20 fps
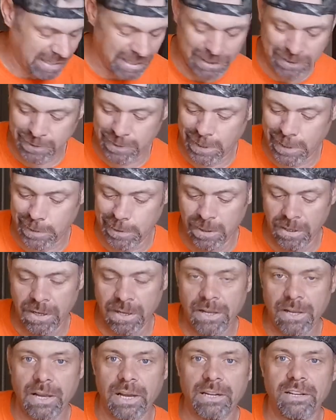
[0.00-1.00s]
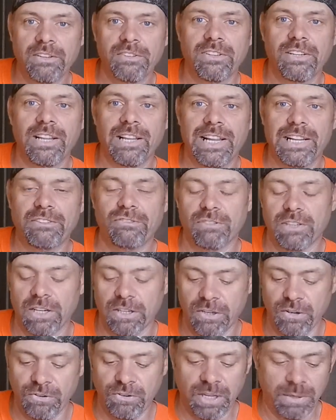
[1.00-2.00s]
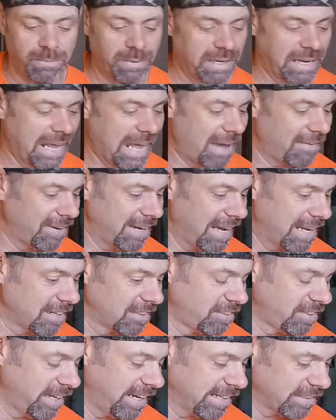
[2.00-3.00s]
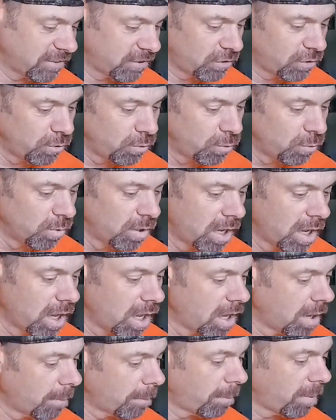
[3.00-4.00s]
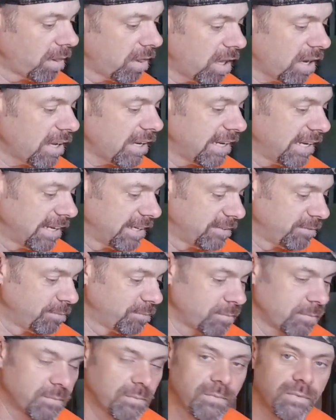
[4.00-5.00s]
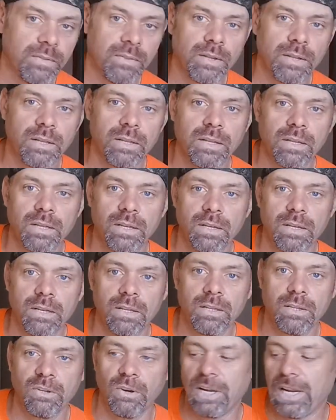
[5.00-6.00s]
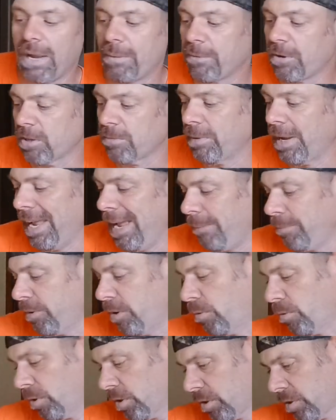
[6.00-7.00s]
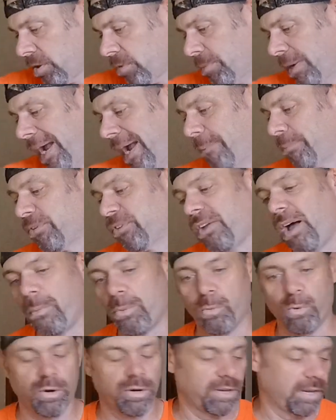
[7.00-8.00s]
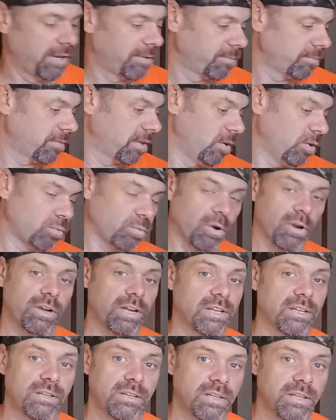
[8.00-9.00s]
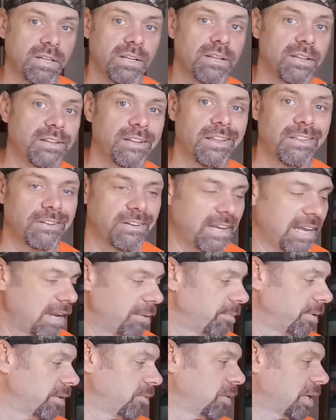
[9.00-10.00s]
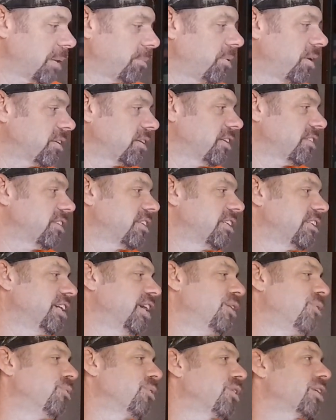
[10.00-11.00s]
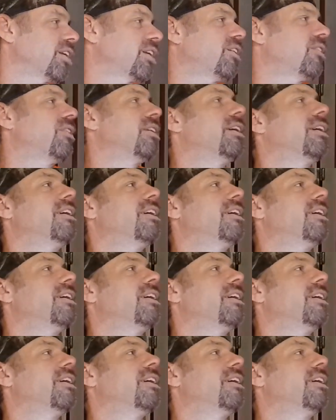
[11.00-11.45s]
I said, it is an electric acoustic, but I haven't had a chance to plug it in to an amp because my amp don't work. My amp stopped working. It was working the other day, but when I plugged this in, it didn't work at all.